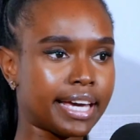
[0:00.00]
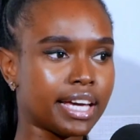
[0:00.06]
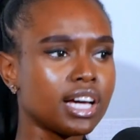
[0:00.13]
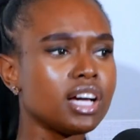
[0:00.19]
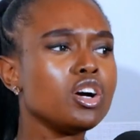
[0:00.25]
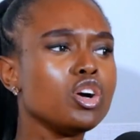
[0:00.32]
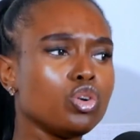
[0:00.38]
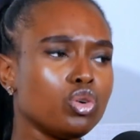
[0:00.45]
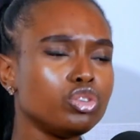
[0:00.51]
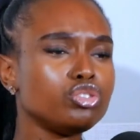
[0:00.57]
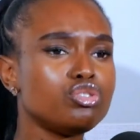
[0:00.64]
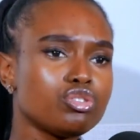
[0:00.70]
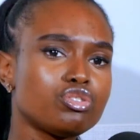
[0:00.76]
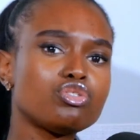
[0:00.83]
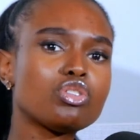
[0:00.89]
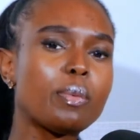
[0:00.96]
like, could
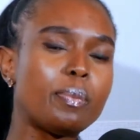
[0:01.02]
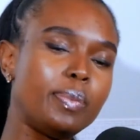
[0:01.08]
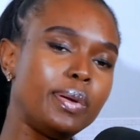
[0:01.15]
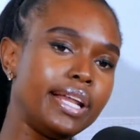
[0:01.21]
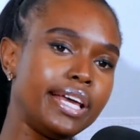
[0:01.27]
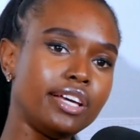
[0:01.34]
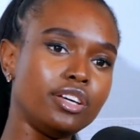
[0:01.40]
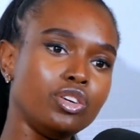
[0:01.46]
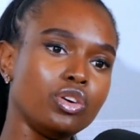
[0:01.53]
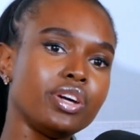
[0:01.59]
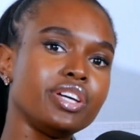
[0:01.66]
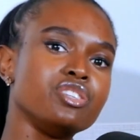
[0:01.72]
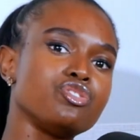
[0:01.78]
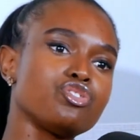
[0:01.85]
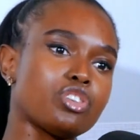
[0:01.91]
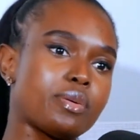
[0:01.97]
you stop playing your
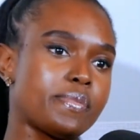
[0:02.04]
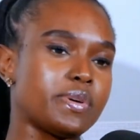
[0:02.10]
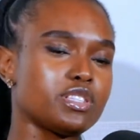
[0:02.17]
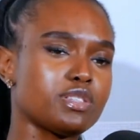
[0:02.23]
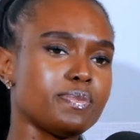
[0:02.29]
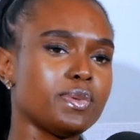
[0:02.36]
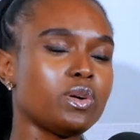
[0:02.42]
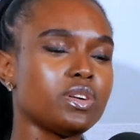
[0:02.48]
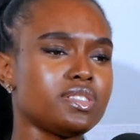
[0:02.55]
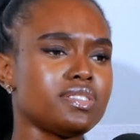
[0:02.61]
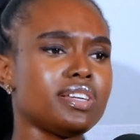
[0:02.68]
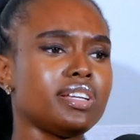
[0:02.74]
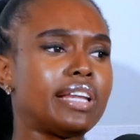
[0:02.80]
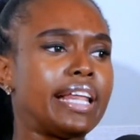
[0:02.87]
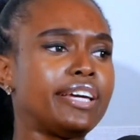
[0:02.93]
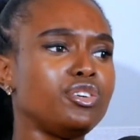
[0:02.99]
instruments? Because
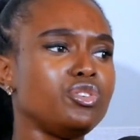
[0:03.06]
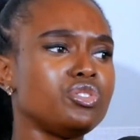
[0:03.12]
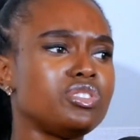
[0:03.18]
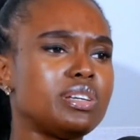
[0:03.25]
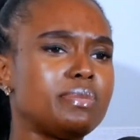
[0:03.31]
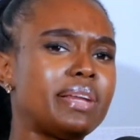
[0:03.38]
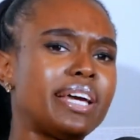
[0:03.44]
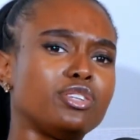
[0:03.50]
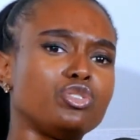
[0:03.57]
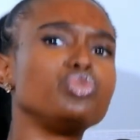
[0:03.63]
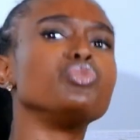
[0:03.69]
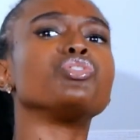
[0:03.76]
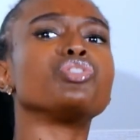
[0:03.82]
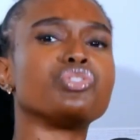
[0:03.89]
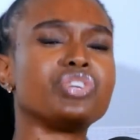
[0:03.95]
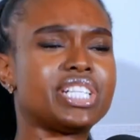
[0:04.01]
then, like, you seem like
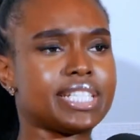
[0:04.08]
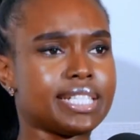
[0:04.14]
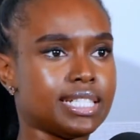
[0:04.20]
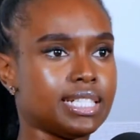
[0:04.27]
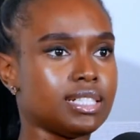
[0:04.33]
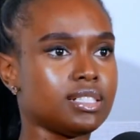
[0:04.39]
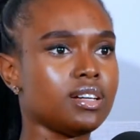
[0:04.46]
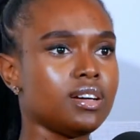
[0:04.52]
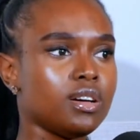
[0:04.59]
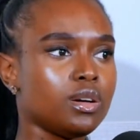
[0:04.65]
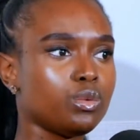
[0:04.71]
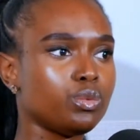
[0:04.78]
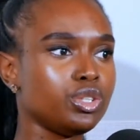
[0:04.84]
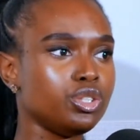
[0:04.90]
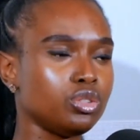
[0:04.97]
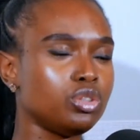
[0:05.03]
too threatening
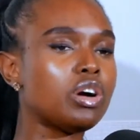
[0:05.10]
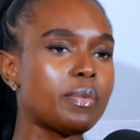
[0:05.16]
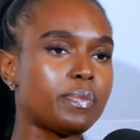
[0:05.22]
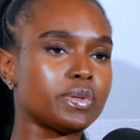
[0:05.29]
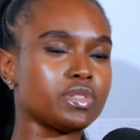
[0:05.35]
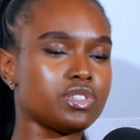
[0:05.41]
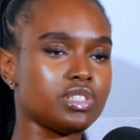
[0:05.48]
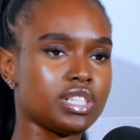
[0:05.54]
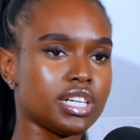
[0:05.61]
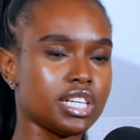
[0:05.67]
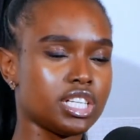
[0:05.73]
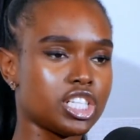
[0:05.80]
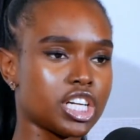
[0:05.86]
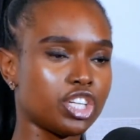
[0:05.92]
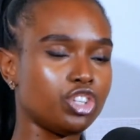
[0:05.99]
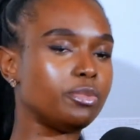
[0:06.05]
when you go up on
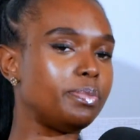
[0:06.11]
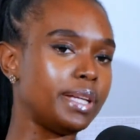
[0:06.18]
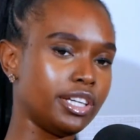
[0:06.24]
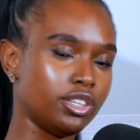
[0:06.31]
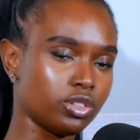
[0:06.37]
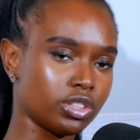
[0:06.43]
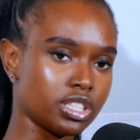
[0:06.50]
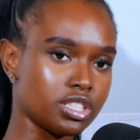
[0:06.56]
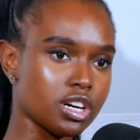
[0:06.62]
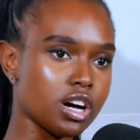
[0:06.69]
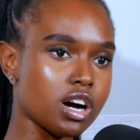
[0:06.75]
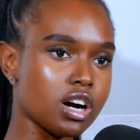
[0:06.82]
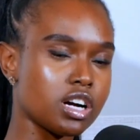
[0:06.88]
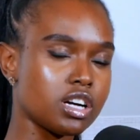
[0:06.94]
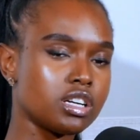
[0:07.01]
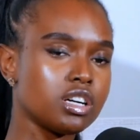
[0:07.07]
stage and you're playing your
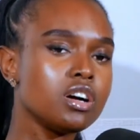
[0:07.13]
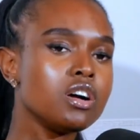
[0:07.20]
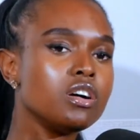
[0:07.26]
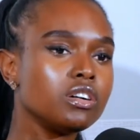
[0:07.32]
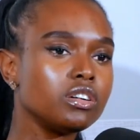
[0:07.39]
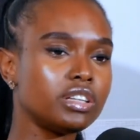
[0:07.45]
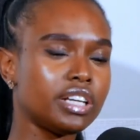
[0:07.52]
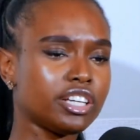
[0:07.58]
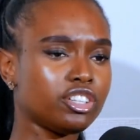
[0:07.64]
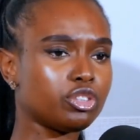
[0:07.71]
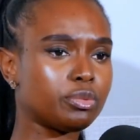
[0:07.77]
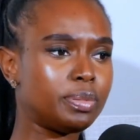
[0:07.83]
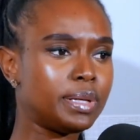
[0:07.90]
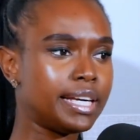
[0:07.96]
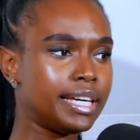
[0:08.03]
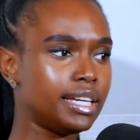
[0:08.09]
guitar or like
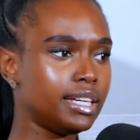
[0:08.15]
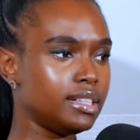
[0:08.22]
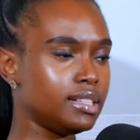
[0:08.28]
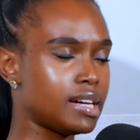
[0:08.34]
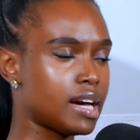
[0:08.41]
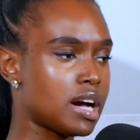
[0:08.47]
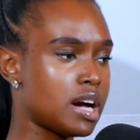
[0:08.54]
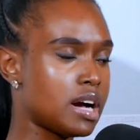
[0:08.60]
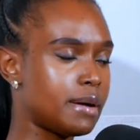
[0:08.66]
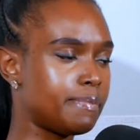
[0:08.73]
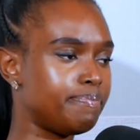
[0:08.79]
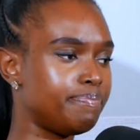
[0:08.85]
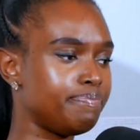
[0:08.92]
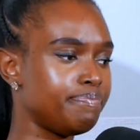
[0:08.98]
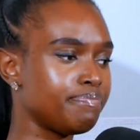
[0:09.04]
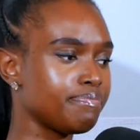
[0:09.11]
you're playing
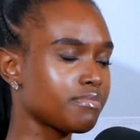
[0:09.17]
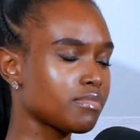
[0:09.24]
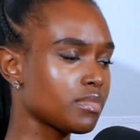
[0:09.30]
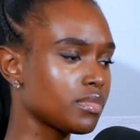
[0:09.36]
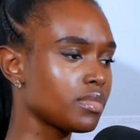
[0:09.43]
um,